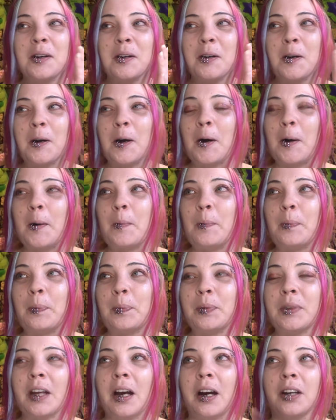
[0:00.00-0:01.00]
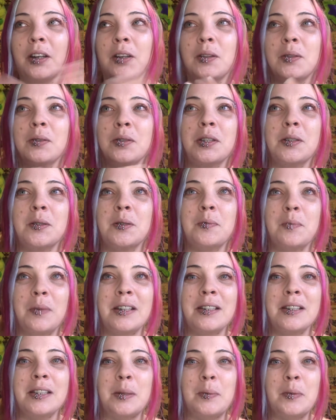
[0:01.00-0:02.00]
I used my
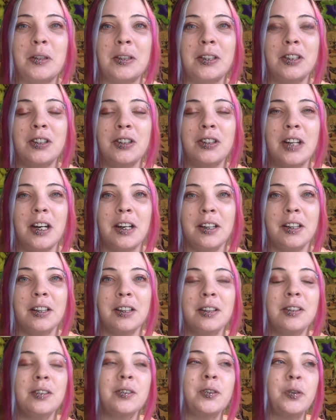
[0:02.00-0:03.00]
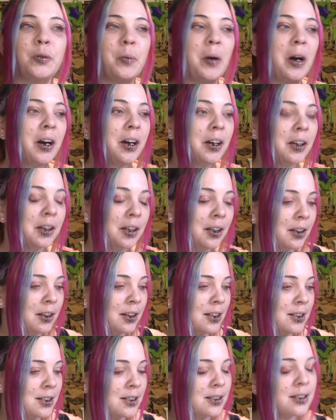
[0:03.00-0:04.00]
stimulus check to buy
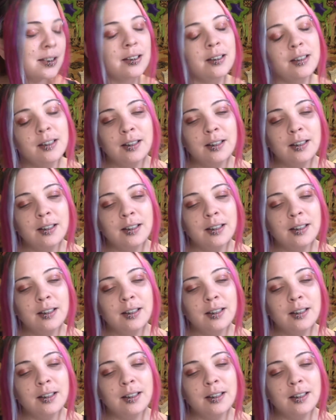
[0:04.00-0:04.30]
this